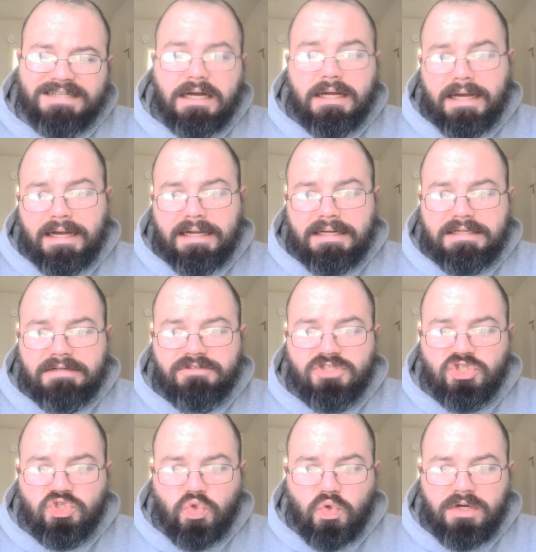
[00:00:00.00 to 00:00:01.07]
kind of,
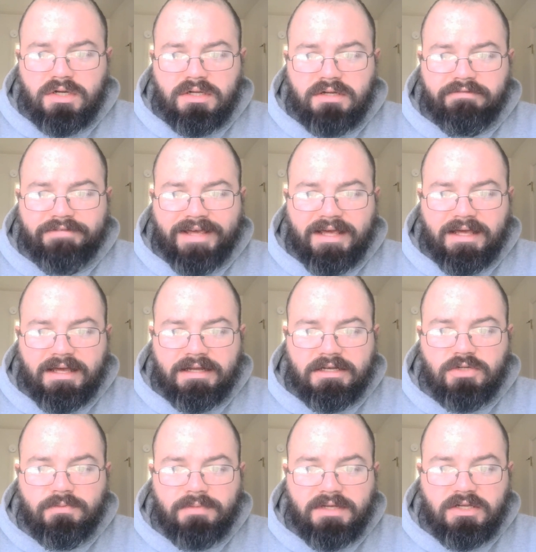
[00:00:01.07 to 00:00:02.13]
sort of,
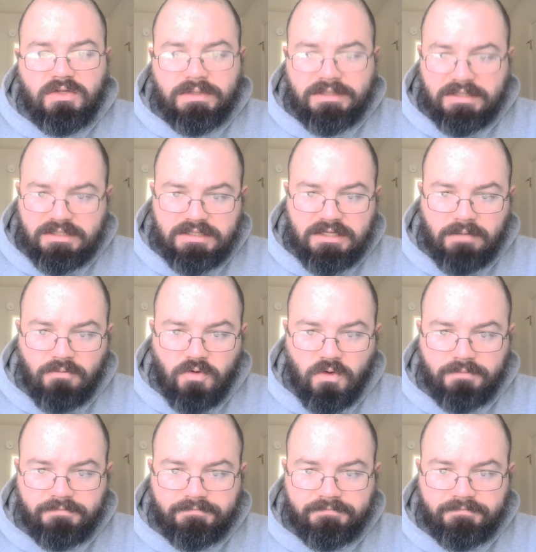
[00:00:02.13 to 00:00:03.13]
can't be doing this anymore.